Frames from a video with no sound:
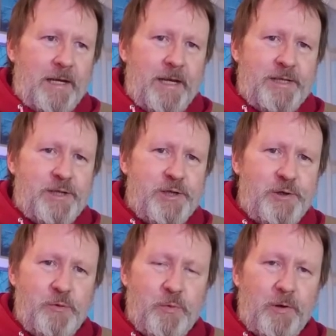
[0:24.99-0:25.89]
It's
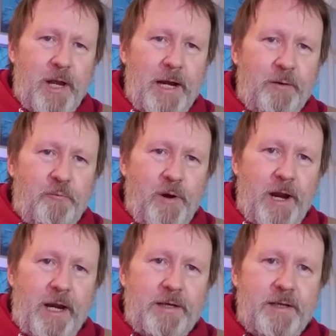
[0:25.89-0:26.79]
super
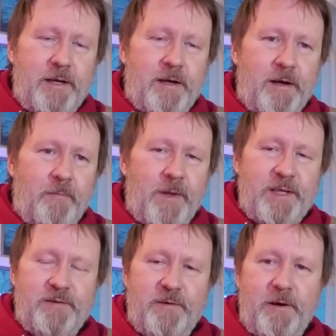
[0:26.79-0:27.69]
lightweight. Um,
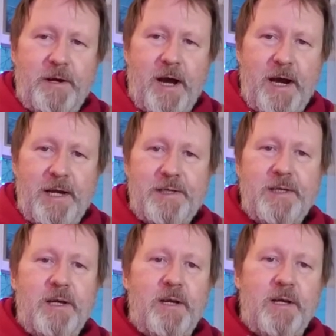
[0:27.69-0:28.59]
it's very nice
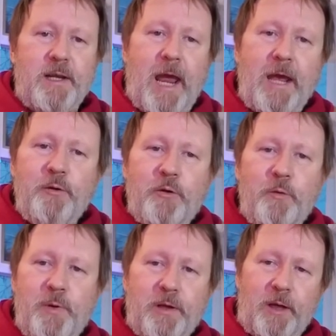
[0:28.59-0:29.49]
handle
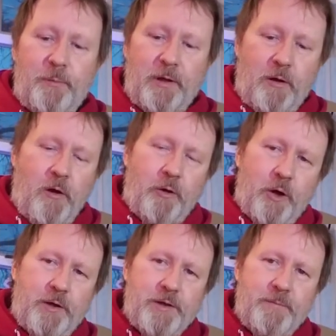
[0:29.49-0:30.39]
could be a little bit
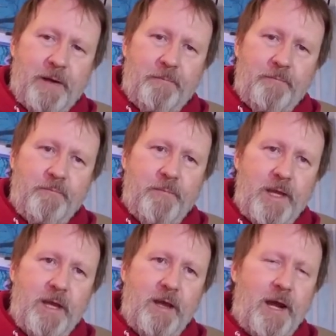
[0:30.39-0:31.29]
longer because my
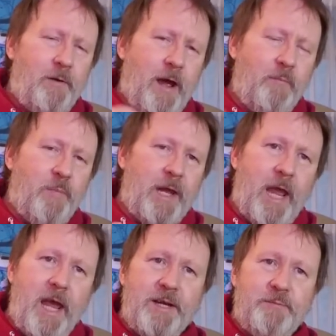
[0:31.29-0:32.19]
I don't have big
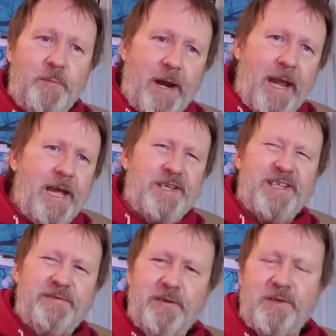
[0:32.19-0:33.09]
hands, but my hand
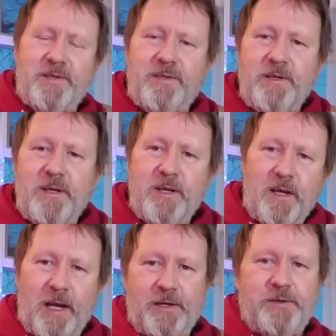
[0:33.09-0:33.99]
just feels
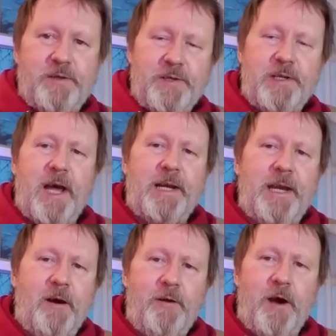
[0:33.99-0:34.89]
like it's going to slide
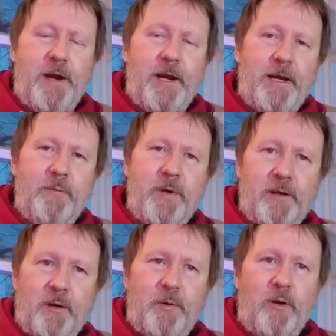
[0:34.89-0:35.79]
down on it. It could be a
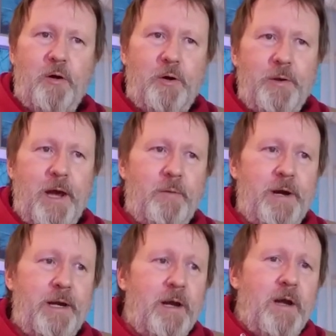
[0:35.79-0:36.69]
little bit longer that
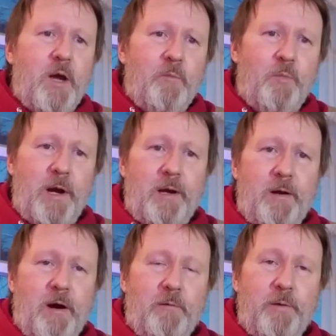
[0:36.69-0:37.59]
way. But
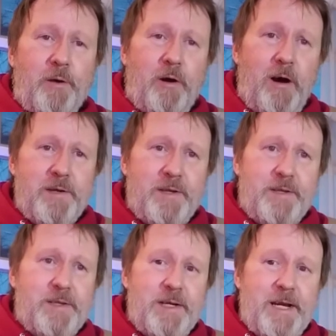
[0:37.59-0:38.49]
uh, for the cost of
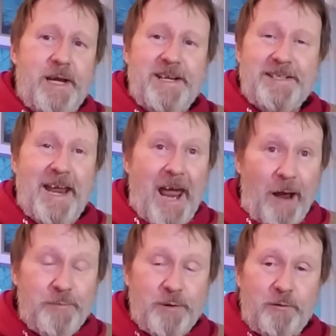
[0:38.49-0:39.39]
this thing, it is
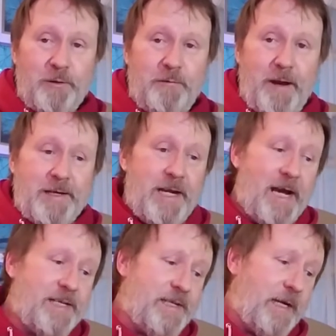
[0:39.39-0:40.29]
absolutely
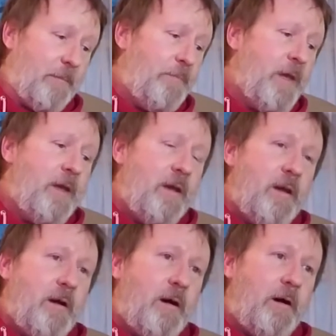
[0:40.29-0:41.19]
fantastic.
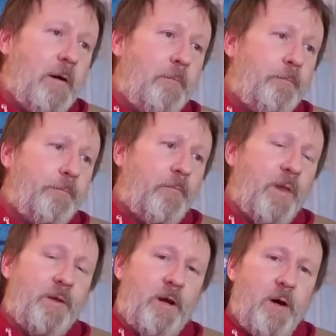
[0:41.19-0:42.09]
Um,
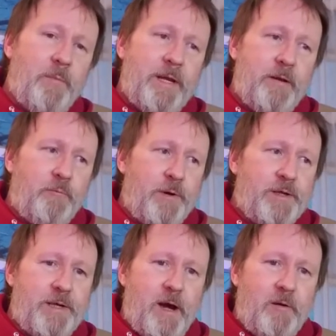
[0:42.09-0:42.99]
the company
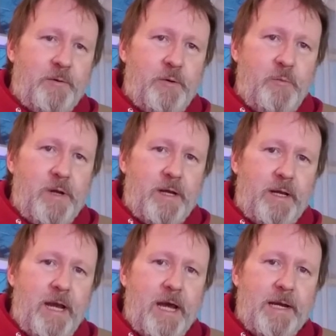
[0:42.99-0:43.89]
reached out to me
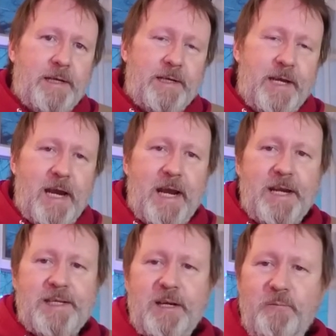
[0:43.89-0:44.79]
again today
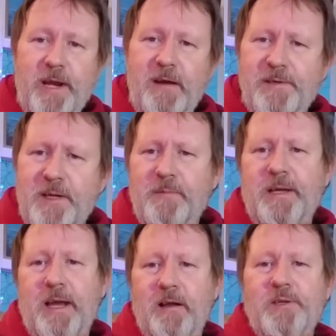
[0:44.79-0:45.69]
and said, We have
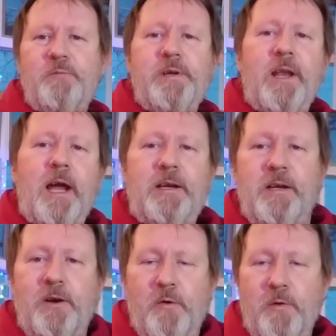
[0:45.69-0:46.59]
something else we'd like to
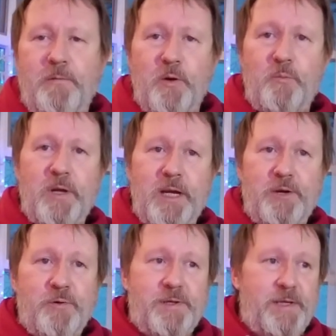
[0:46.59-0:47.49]
know if you'd be
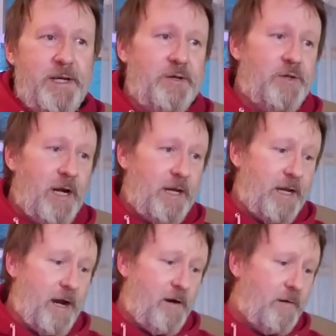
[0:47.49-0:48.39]
interested in
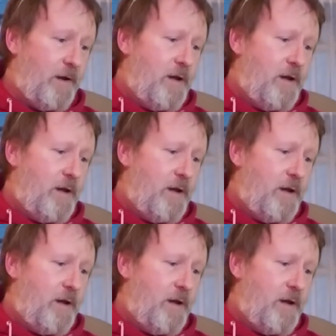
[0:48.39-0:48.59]
checking out.